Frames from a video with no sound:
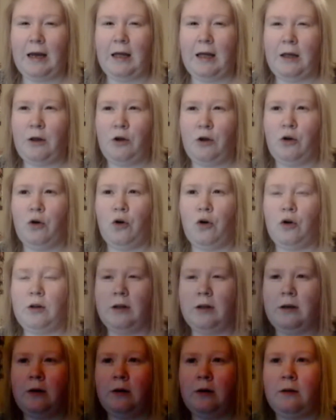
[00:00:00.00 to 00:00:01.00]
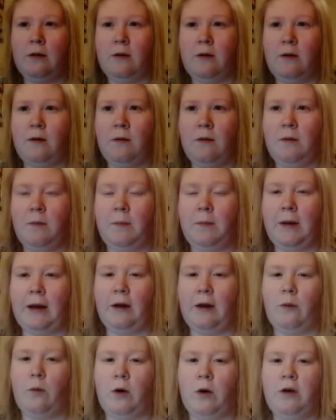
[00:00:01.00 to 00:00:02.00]
I couldn't
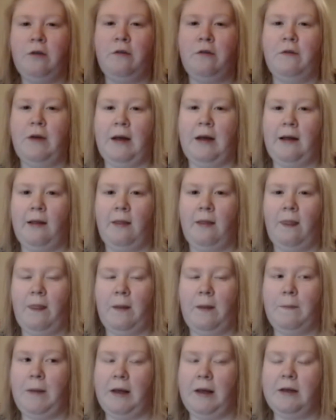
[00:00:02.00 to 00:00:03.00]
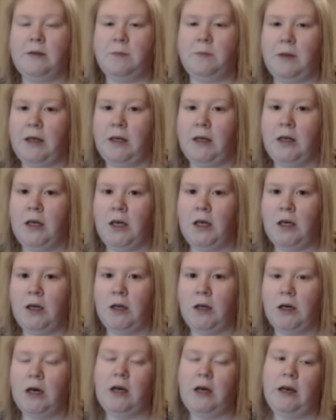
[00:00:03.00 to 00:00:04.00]
pick one thing that makes me
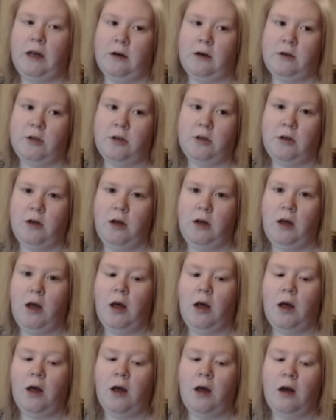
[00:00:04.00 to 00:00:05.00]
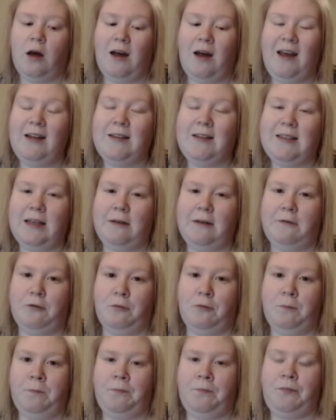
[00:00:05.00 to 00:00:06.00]
a nerd. I had
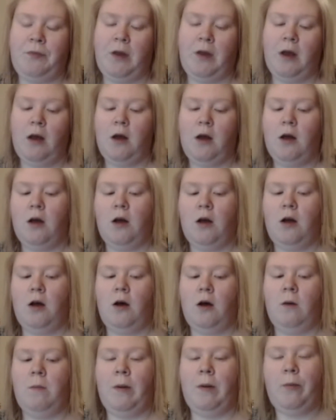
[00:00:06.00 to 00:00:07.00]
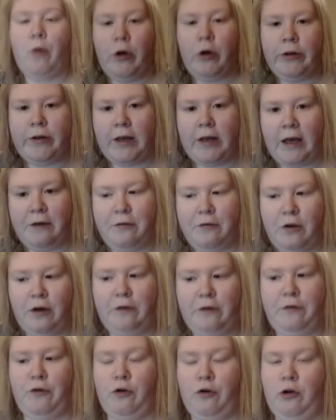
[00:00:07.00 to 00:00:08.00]
several, but I'm going to give you
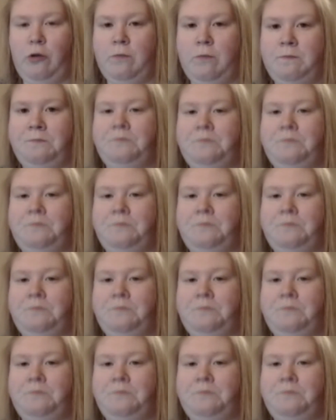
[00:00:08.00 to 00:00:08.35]
a few.